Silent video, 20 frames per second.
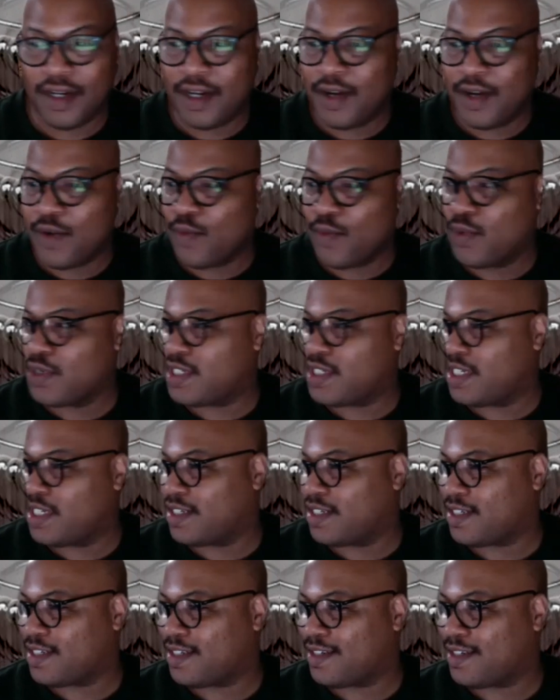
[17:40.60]
We'll
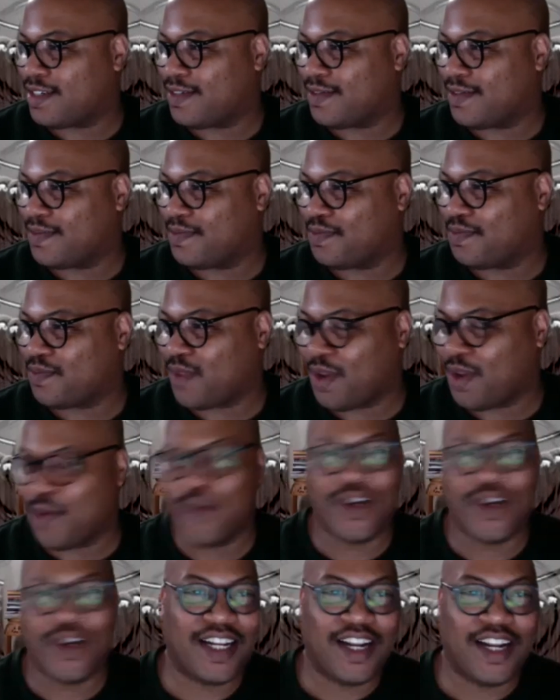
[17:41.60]
just
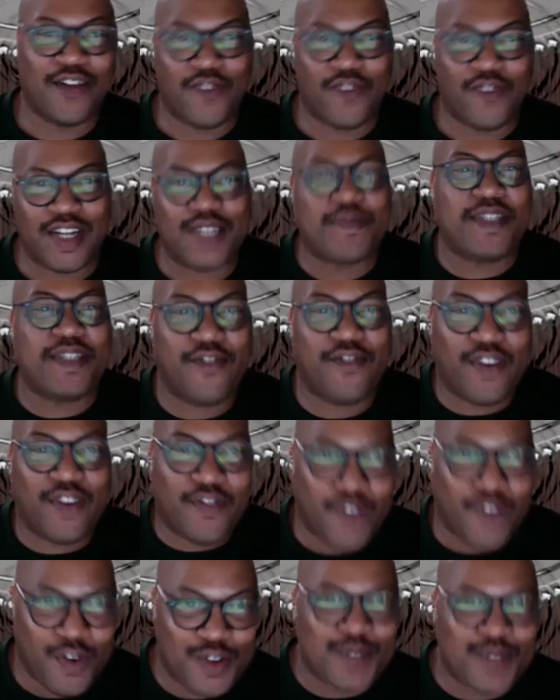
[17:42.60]
won't identify specific
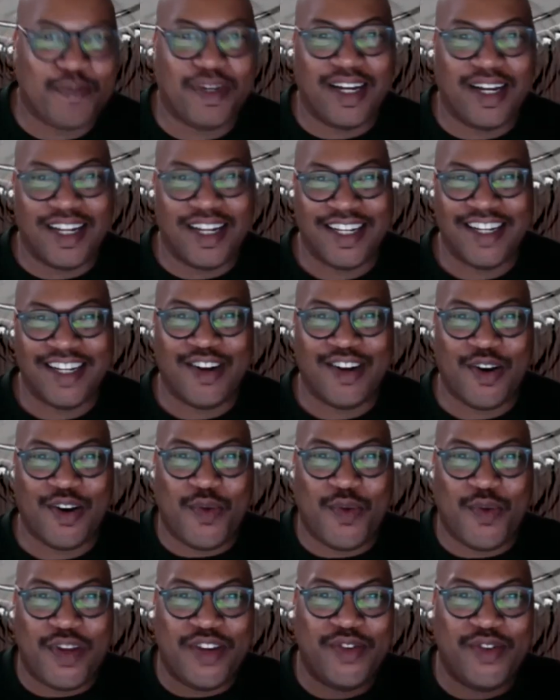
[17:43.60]
folks, but you know,
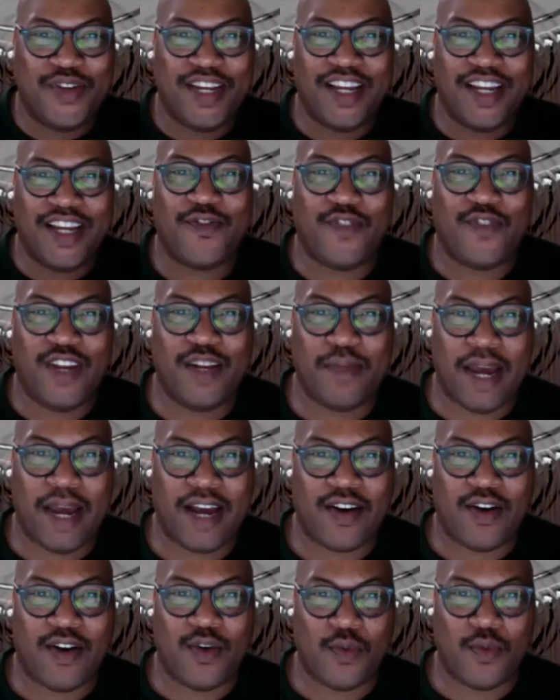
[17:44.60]
when you get
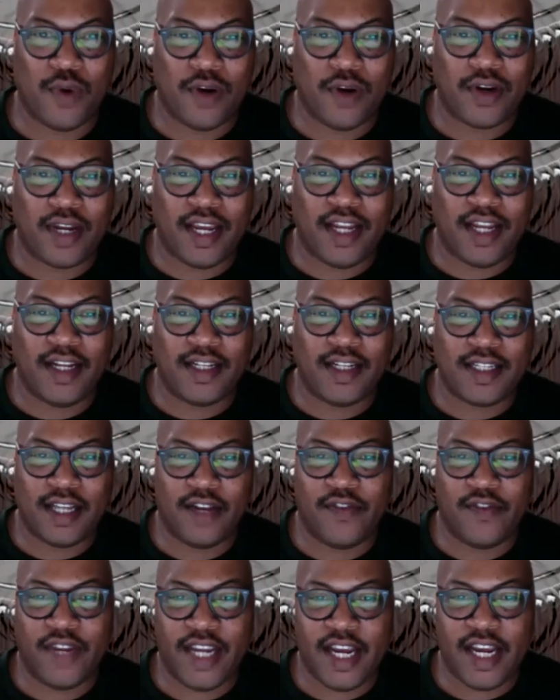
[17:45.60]
feedback on work and instead
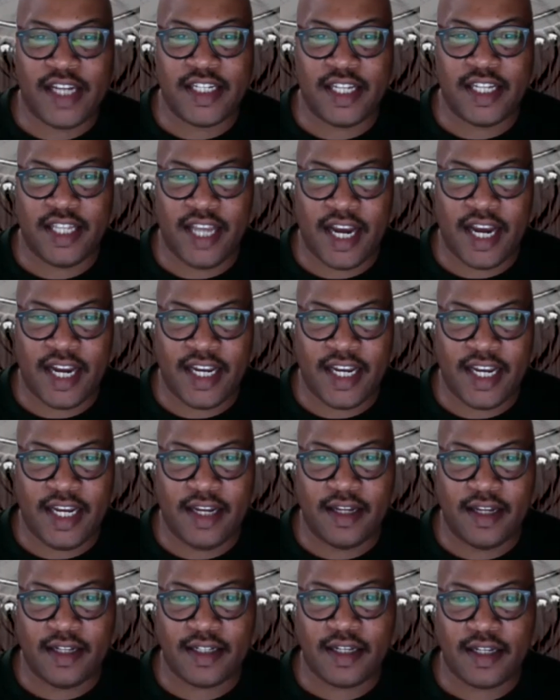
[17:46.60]
of engaging the
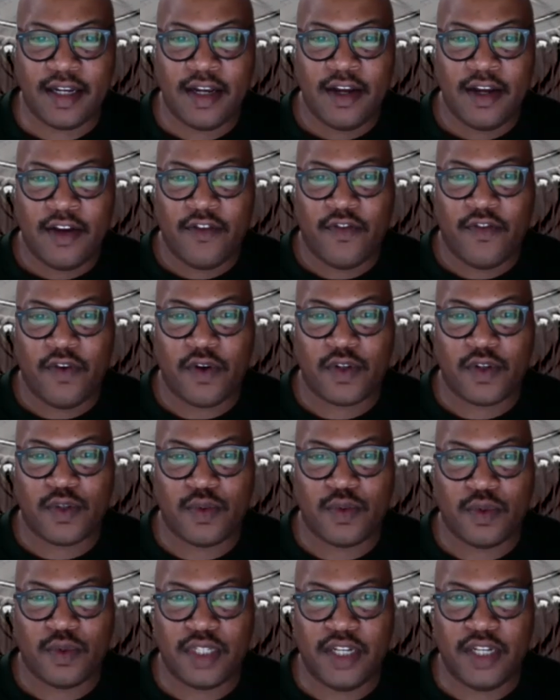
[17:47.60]
ideas, folks
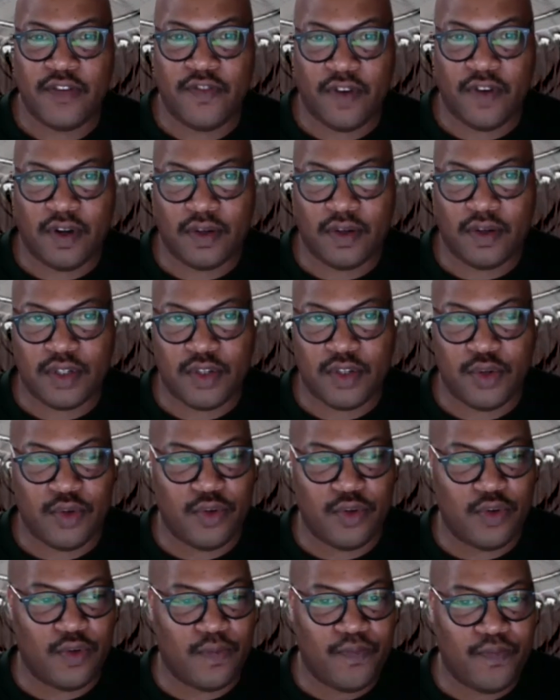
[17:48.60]
will default
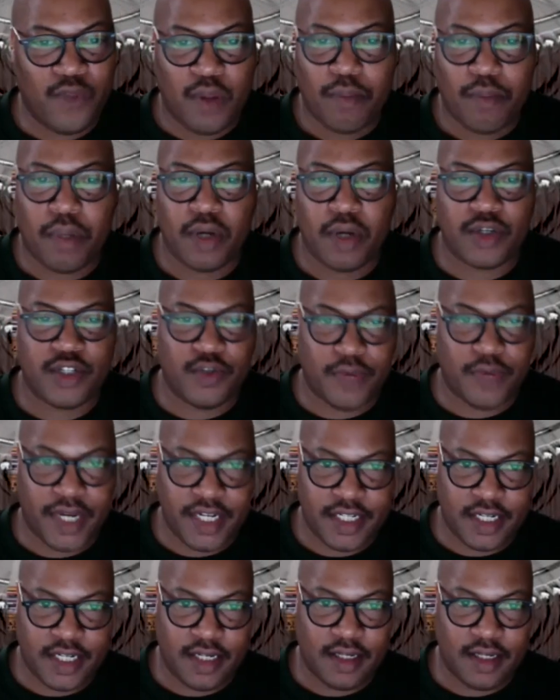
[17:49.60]
to
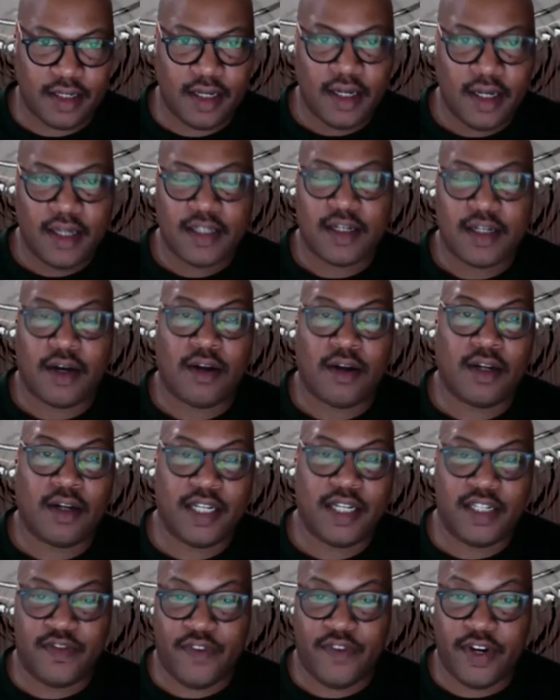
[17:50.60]
punctuation, to all of
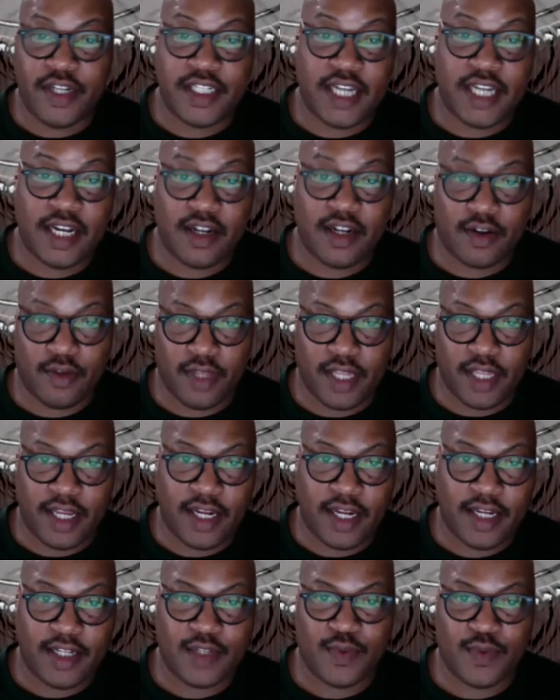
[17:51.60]
these very technical
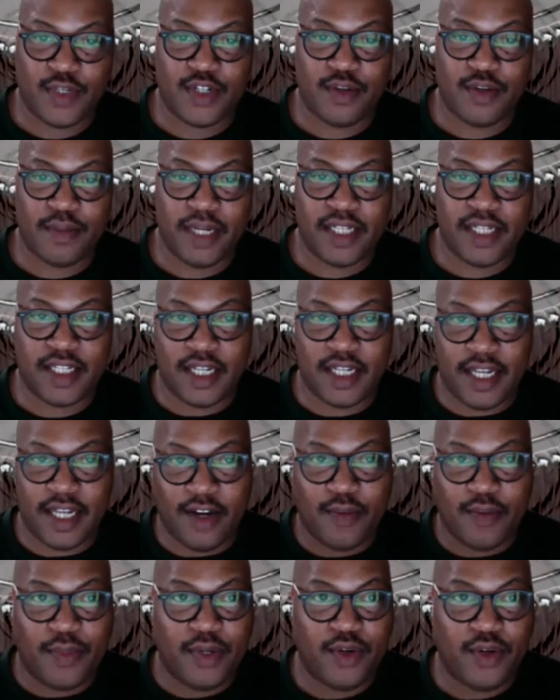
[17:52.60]
things, which are meant to
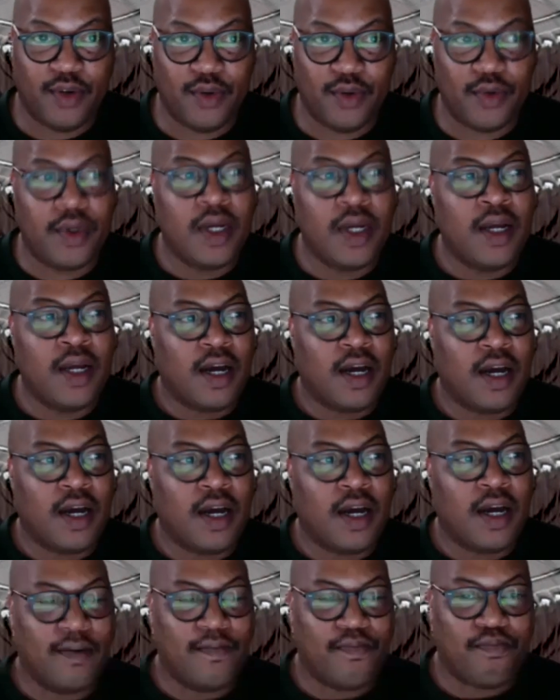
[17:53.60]
help you
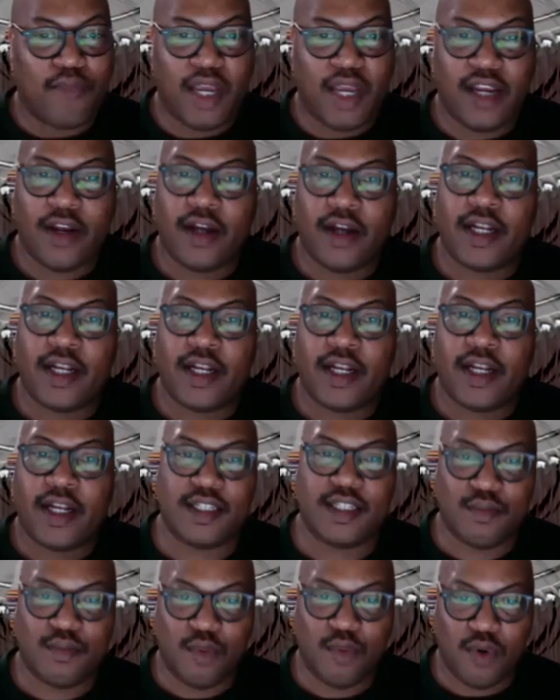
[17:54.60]
um, make your
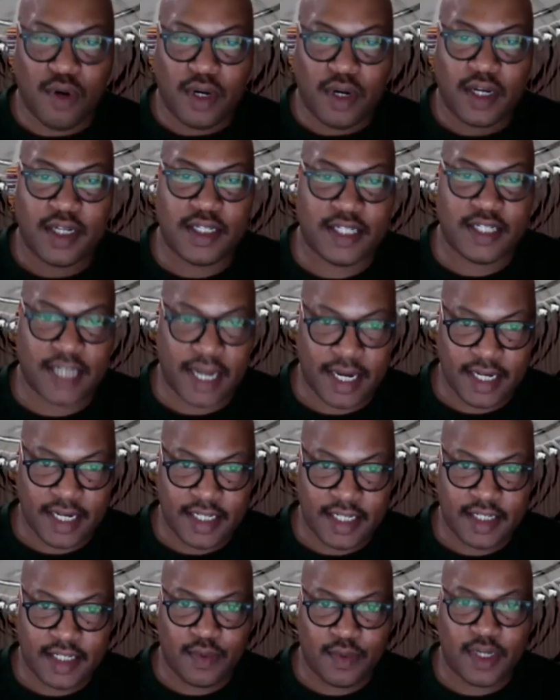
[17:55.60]
ideas more
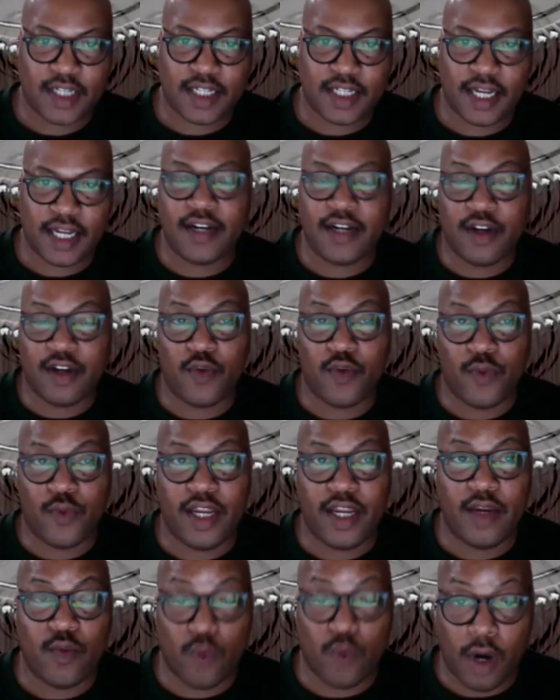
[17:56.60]
concise when it's like, no,
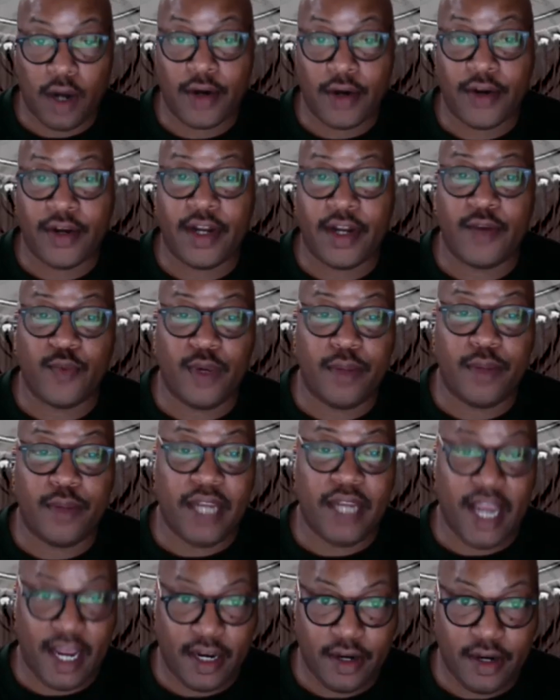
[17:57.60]
we wander and we
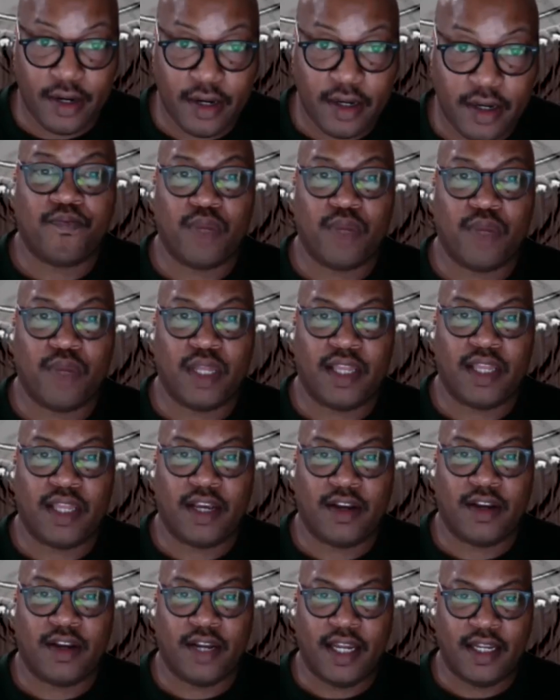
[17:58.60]
meander, but
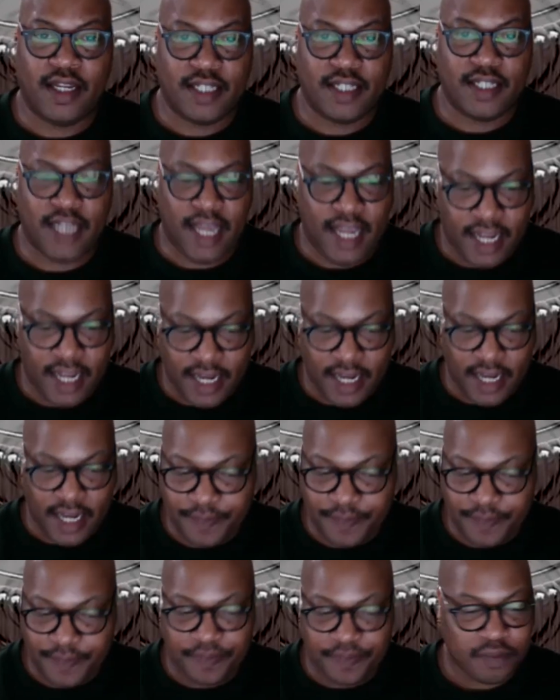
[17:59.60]
there is
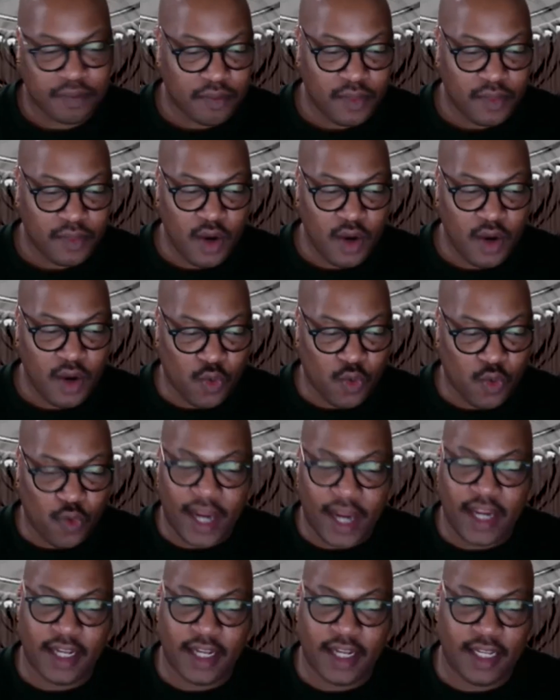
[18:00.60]
a
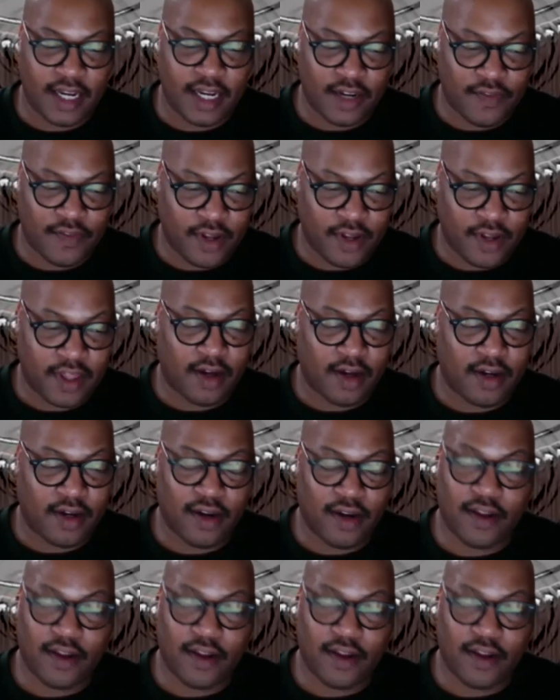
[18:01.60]
wrangling of our thought and our